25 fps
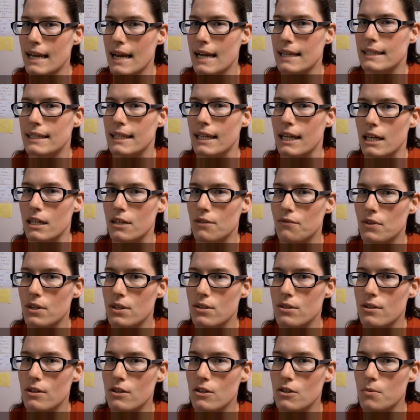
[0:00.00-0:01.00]
at the end of
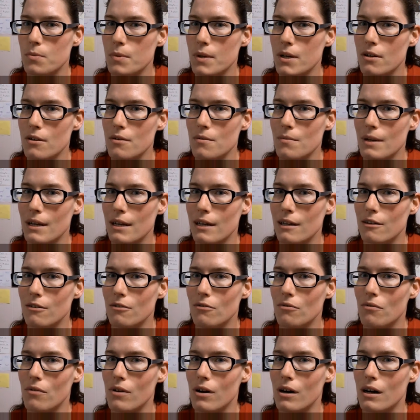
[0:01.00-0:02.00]
this
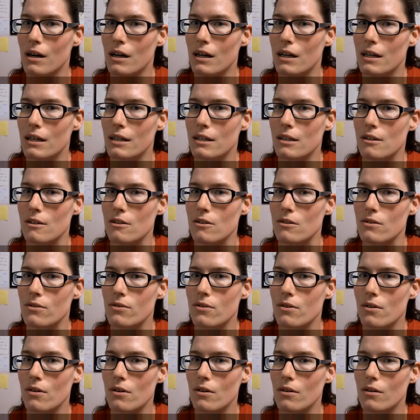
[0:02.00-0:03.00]
experiment
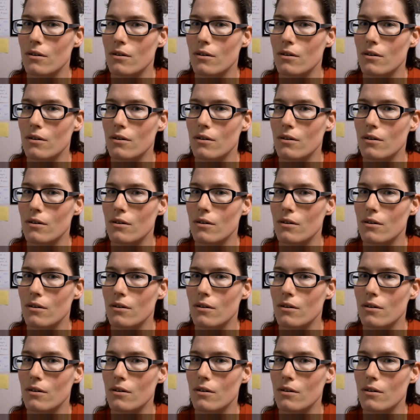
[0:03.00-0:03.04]
was,